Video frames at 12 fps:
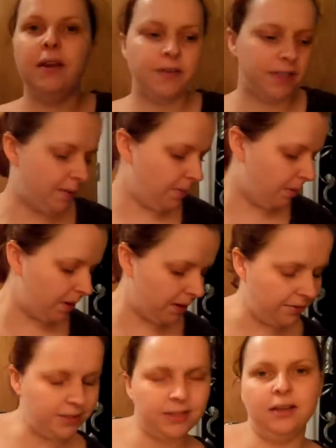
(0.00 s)
never seen mum in
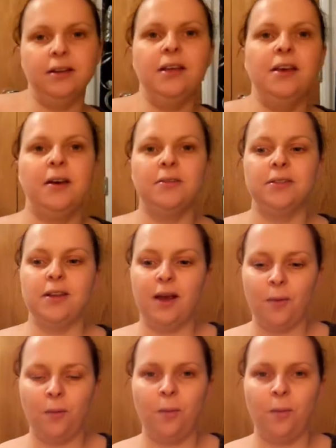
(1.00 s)
notes in. I was like,